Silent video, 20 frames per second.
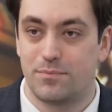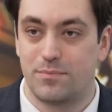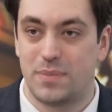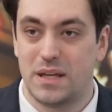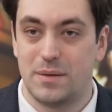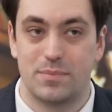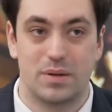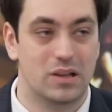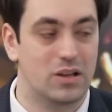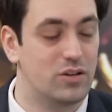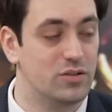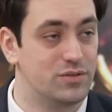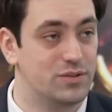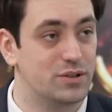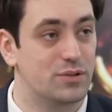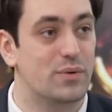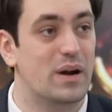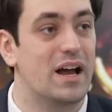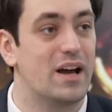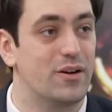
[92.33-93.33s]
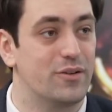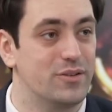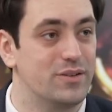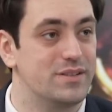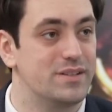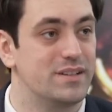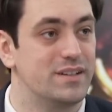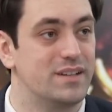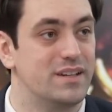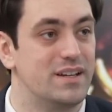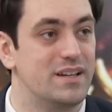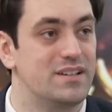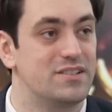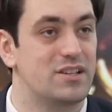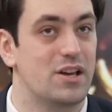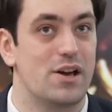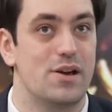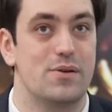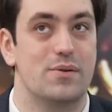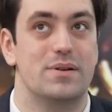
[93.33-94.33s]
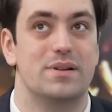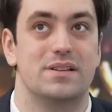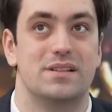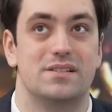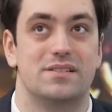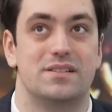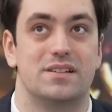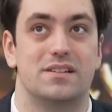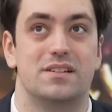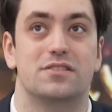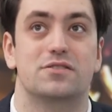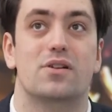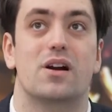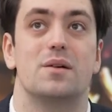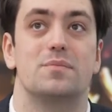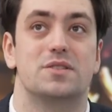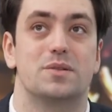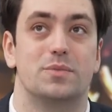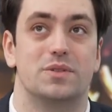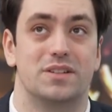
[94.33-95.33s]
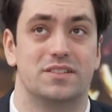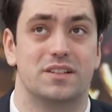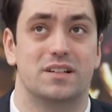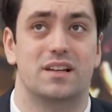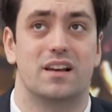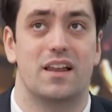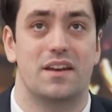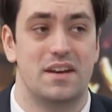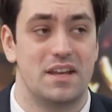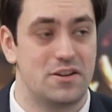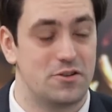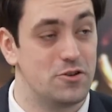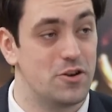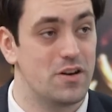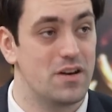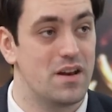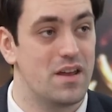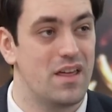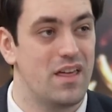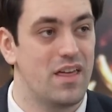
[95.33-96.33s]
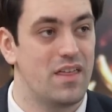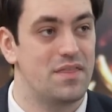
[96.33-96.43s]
people on the ground. So to describe someone as a clinician,